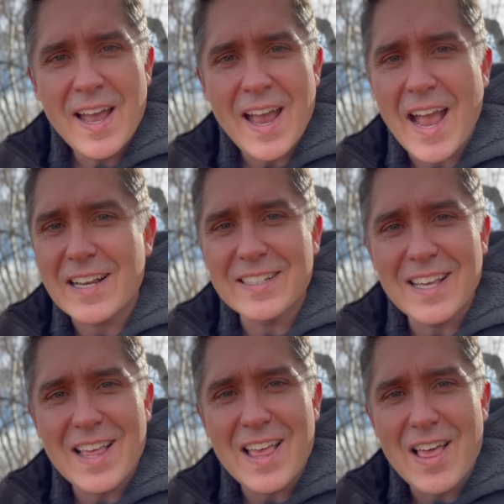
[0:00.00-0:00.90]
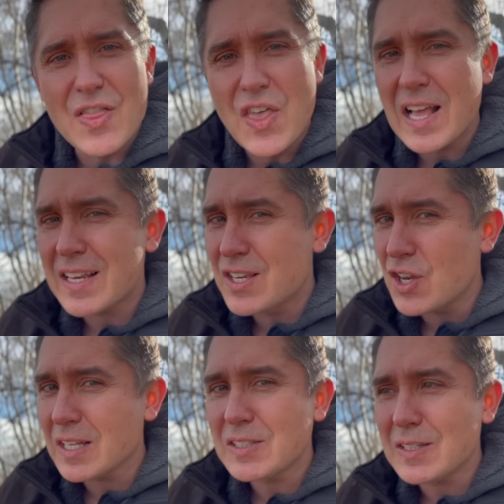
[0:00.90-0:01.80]
And that
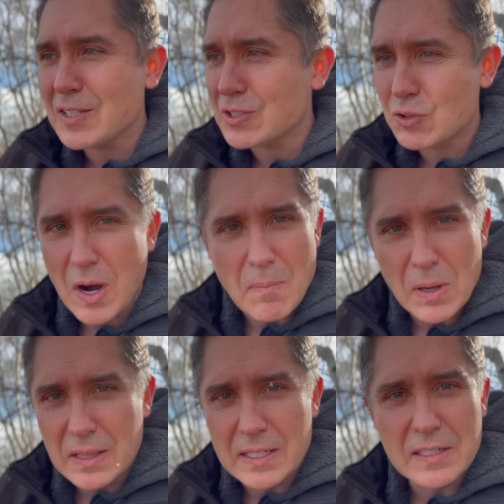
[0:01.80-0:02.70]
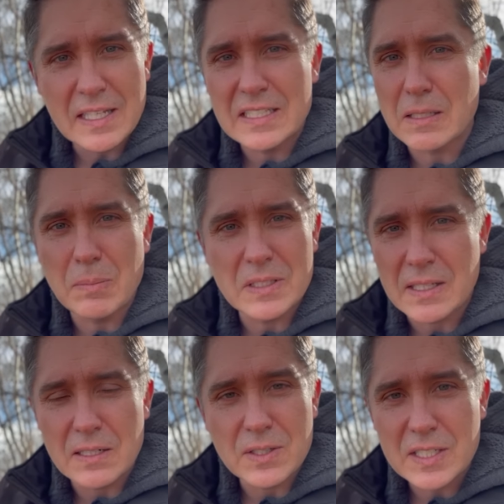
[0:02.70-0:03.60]
doesn't describe a little itsy bitsy
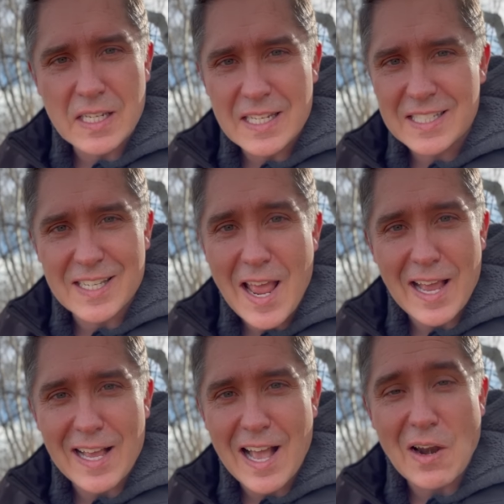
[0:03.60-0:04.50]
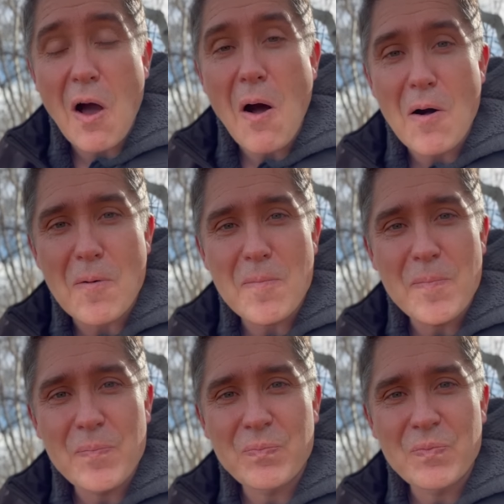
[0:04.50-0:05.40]
little snake at all.
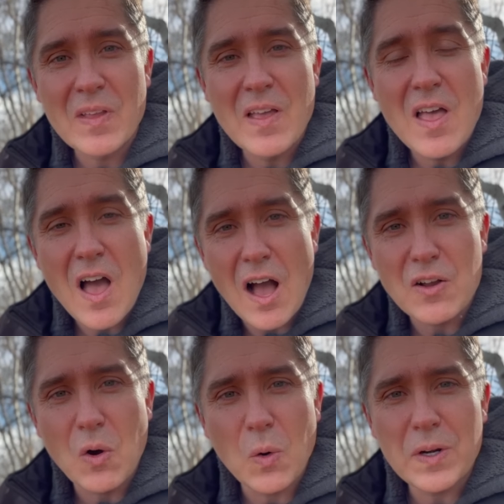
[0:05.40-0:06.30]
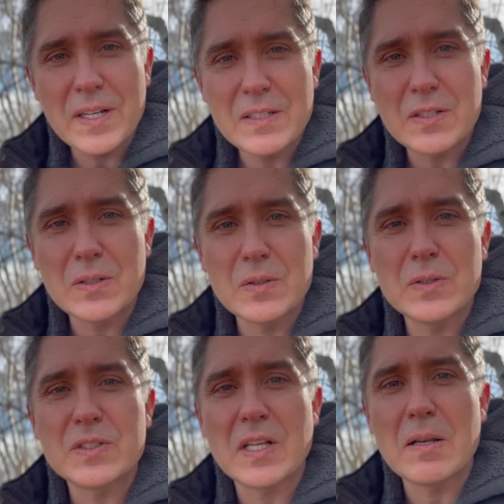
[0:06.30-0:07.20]
According to
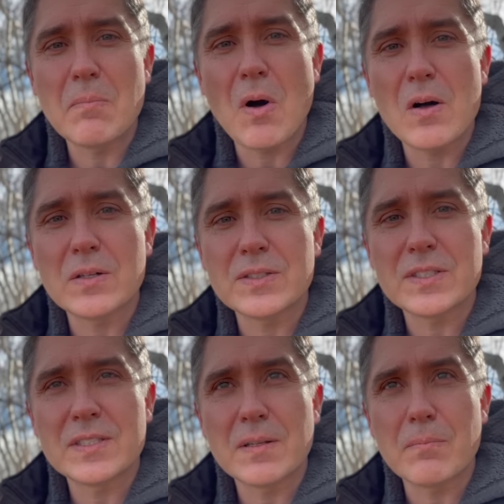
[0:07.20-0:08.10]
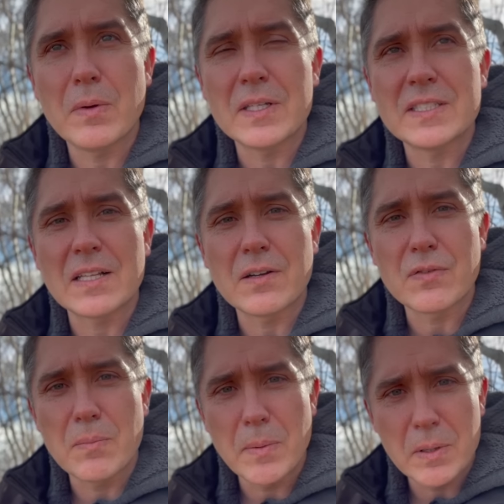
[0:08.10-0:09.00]
Saint Paul's Center for
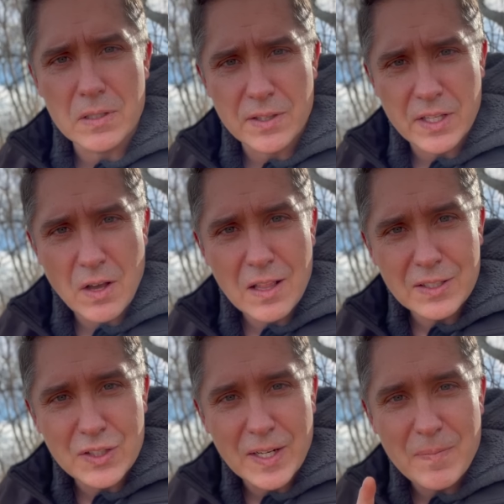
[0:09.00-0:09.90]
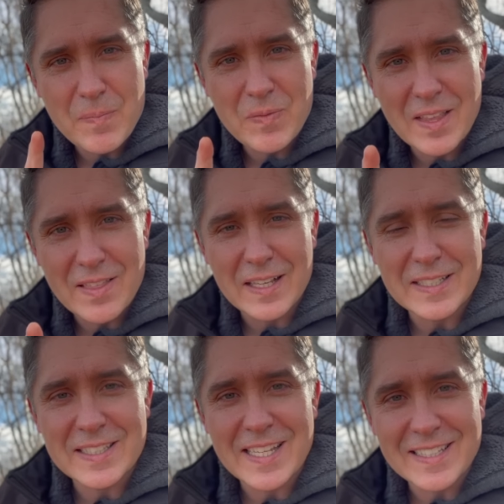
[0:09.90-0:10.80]
Biblical Theology, they
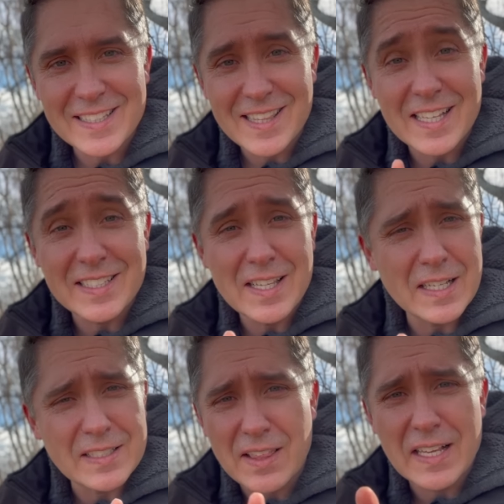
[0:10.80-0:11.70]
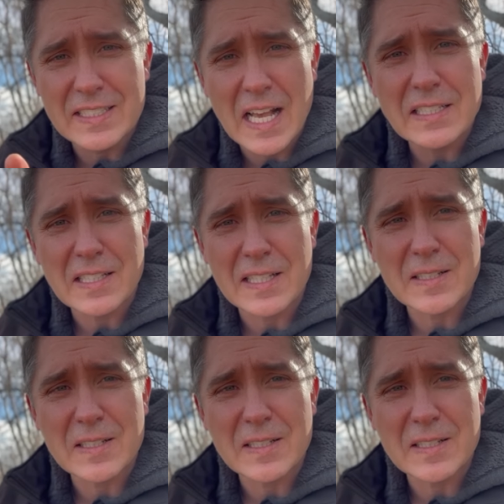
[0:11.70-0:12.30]
say, they say this, I think it's excellent.